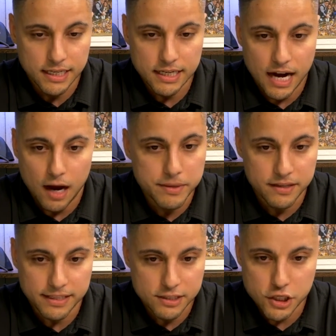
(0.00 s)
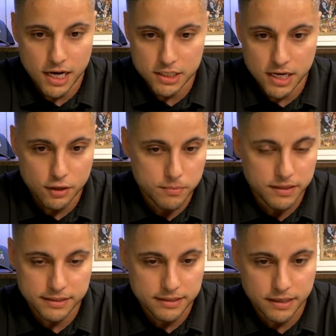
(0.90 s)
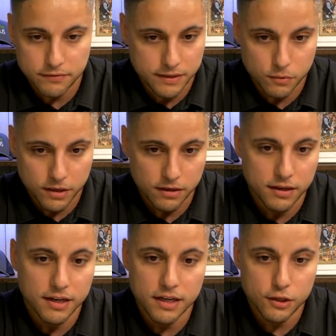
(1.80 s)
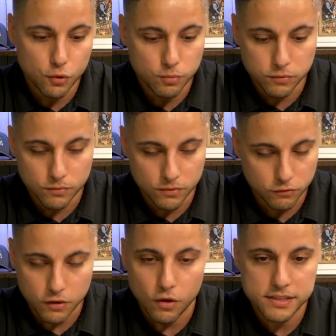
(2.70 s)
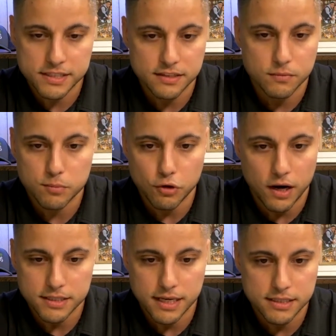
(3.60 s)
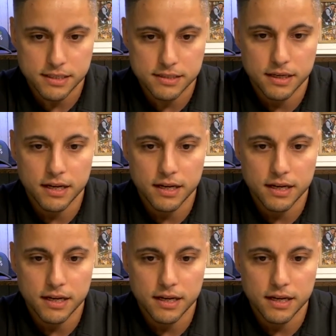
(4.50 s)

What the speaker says: I'll be like the Josh High, you be like the Tiffany, where you run all the systems, processes,